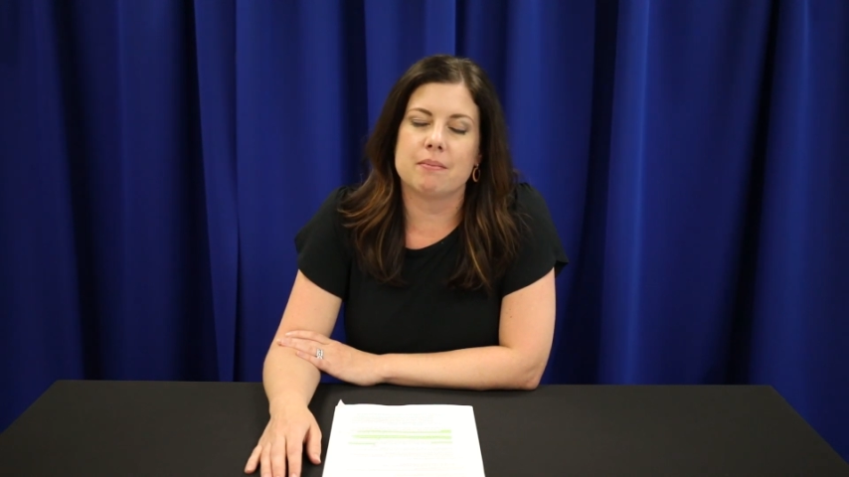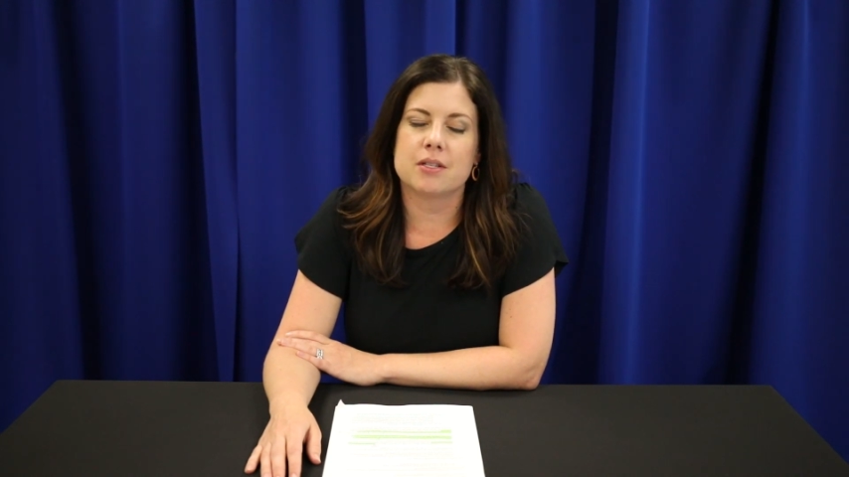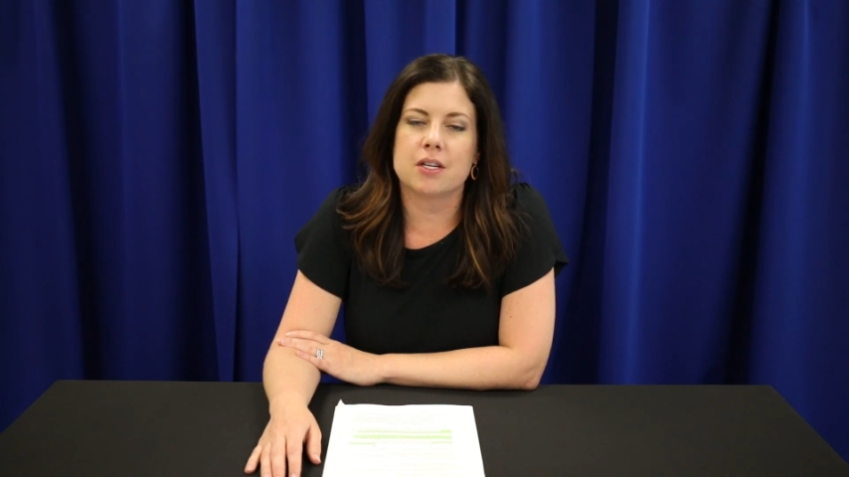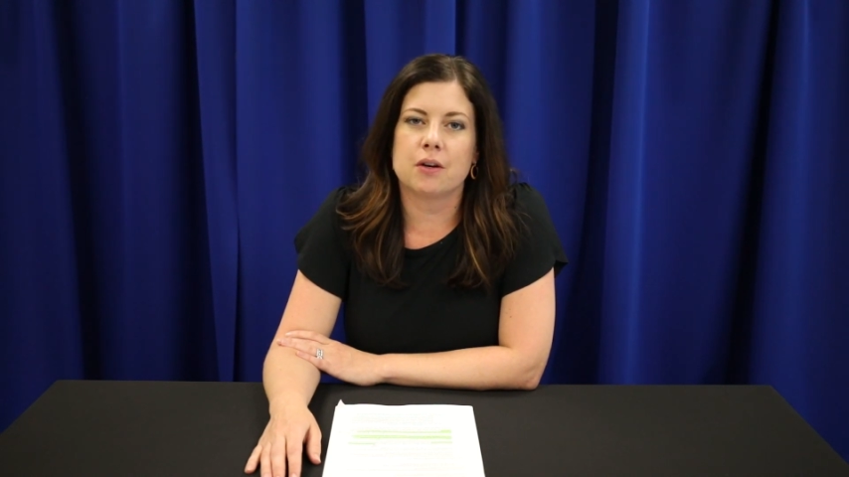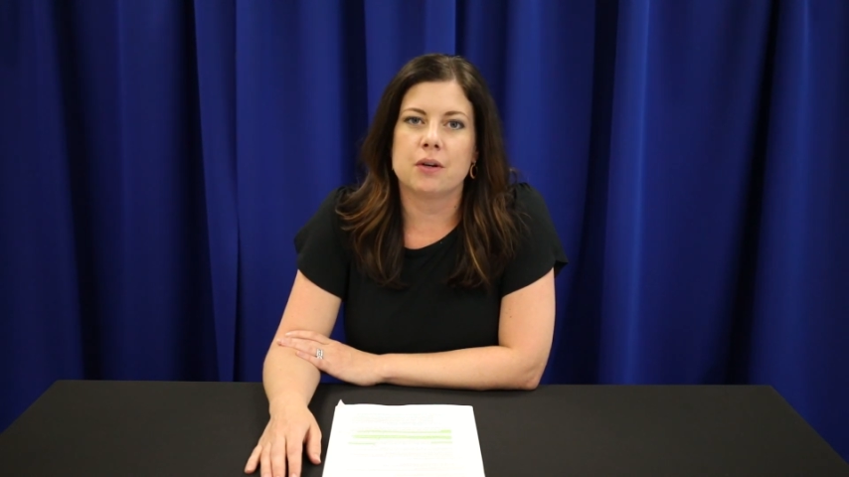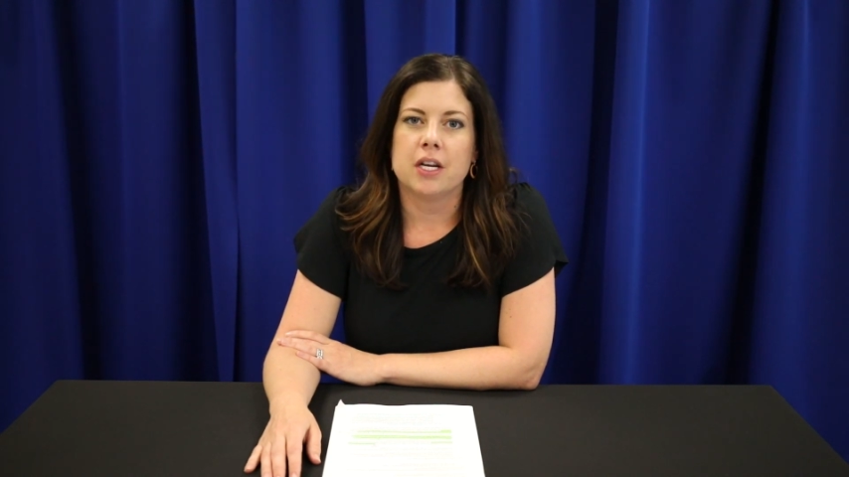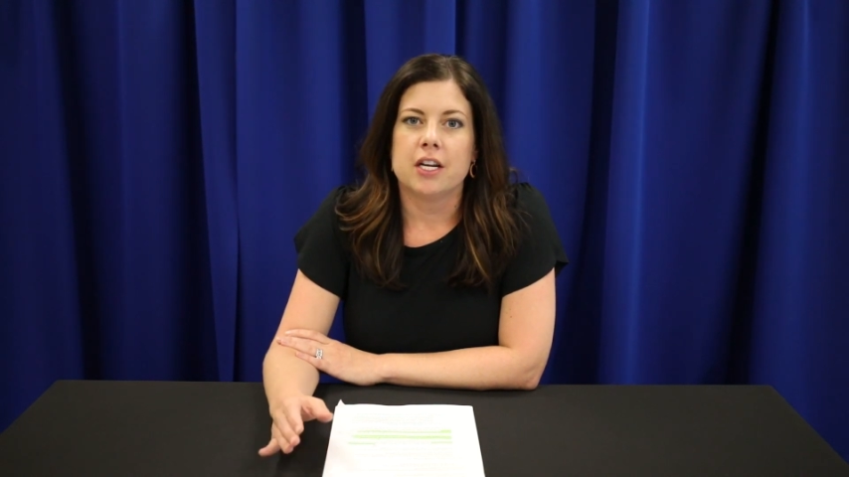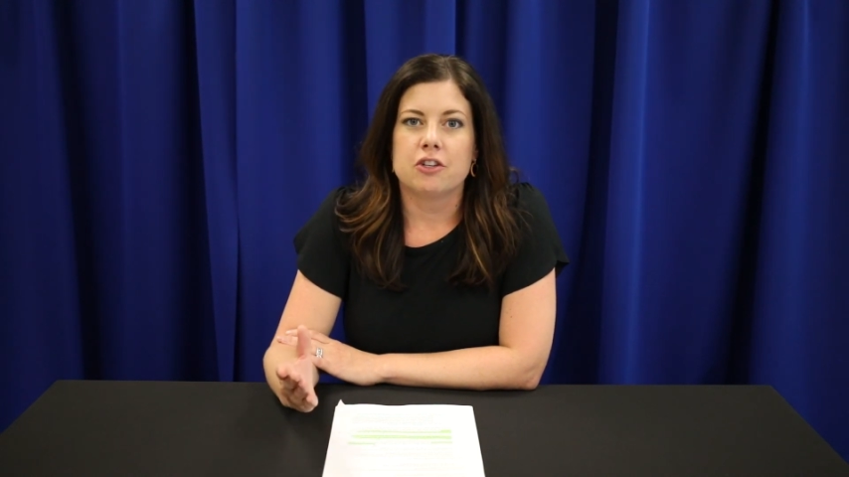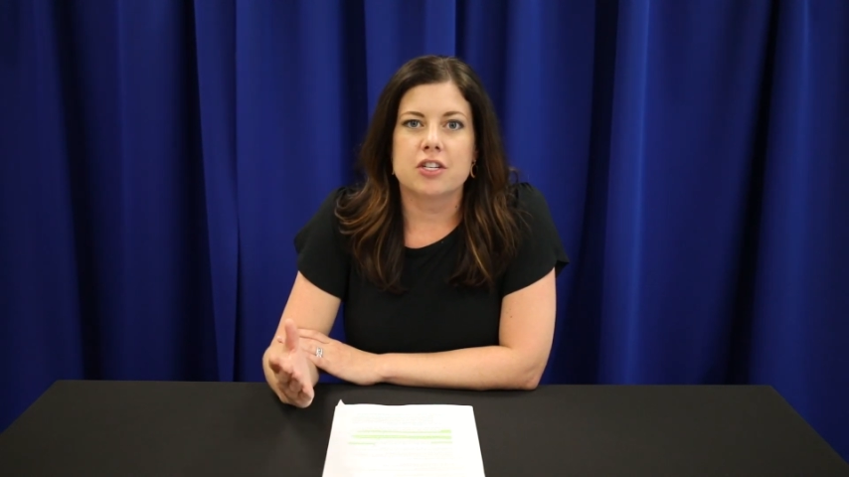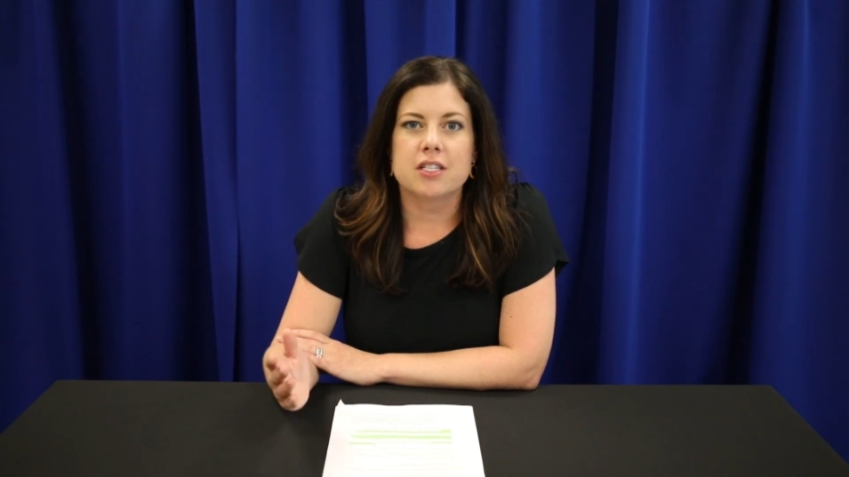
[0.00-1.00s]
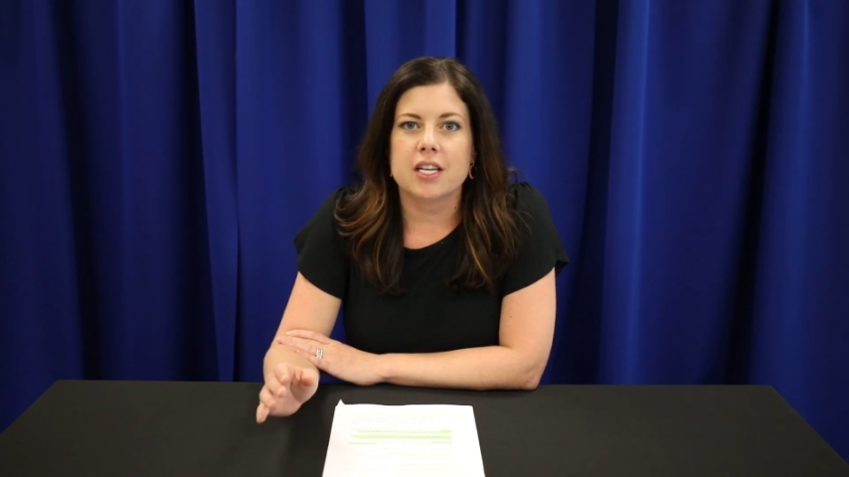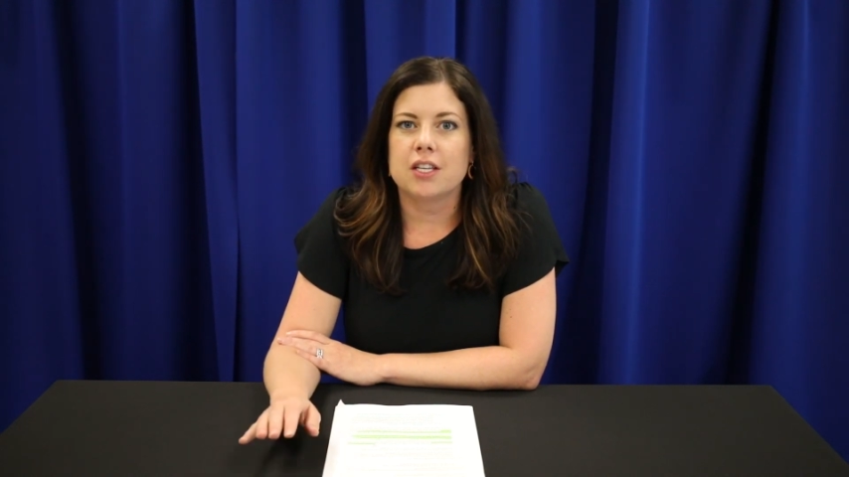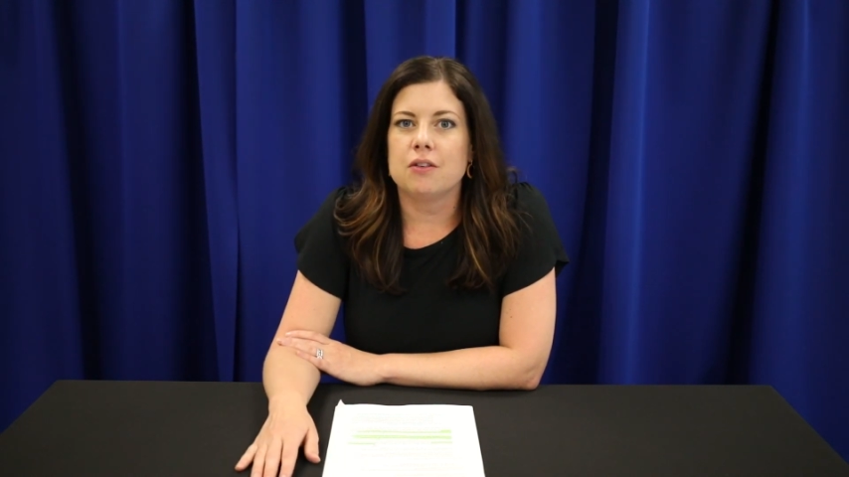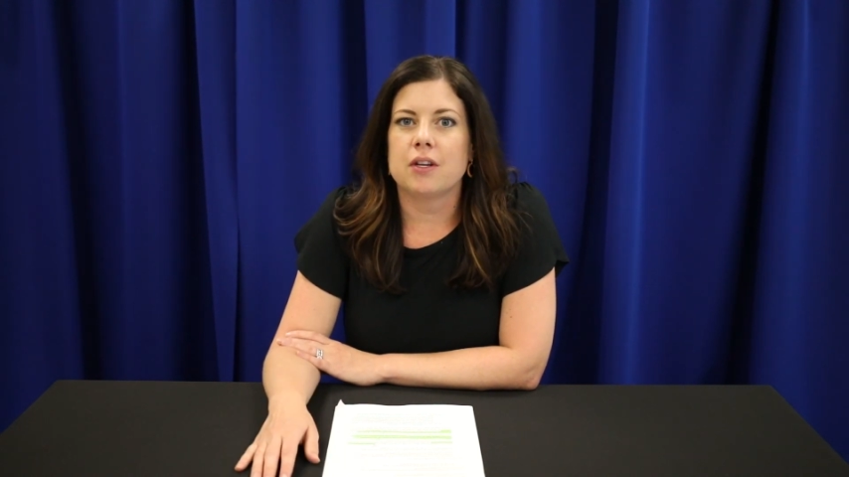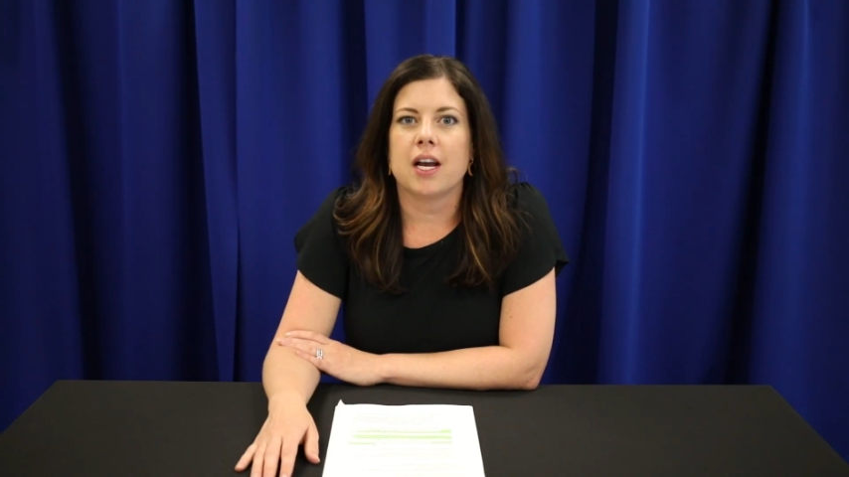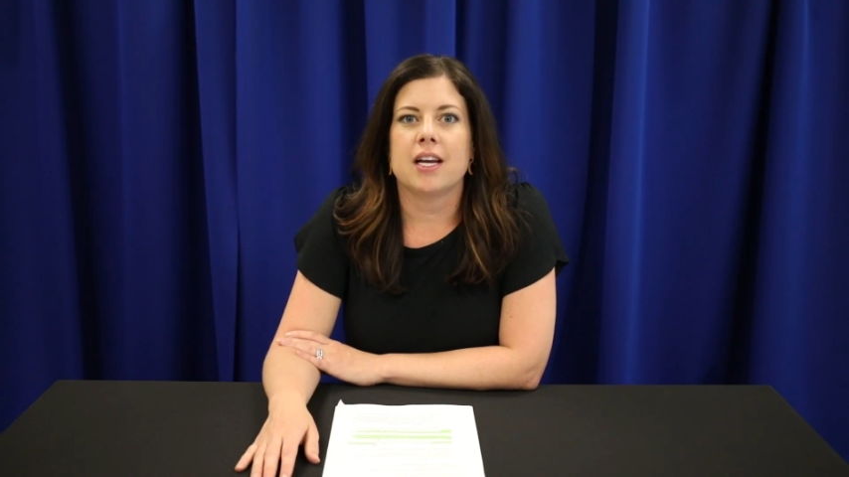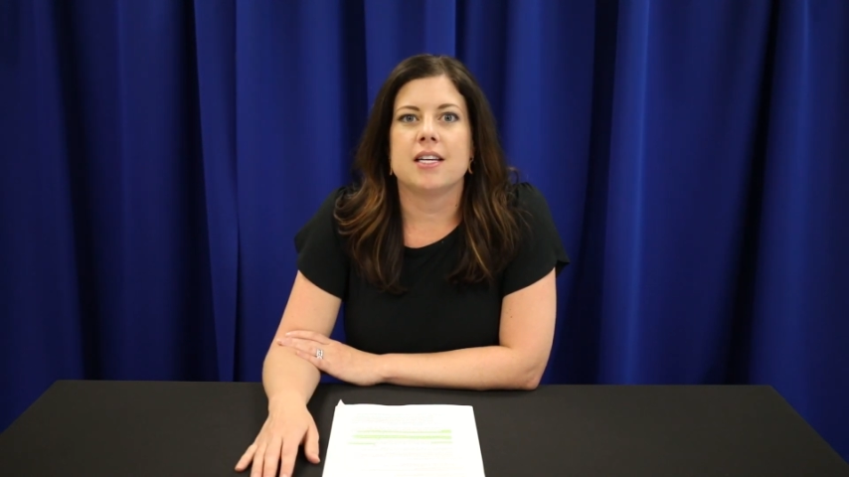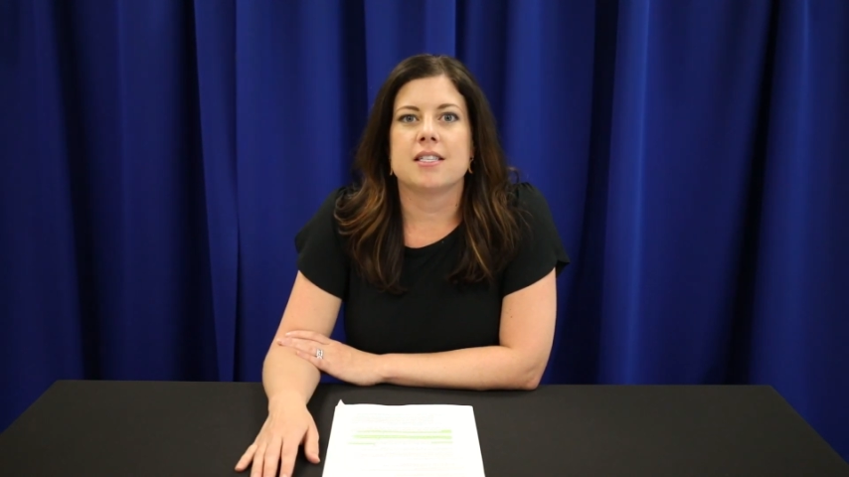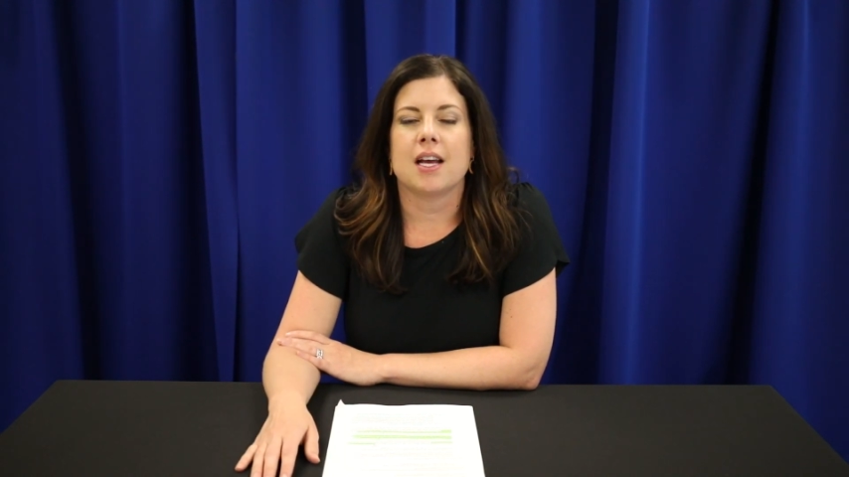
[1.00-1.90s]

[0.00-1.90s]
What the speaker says: So just like you guys,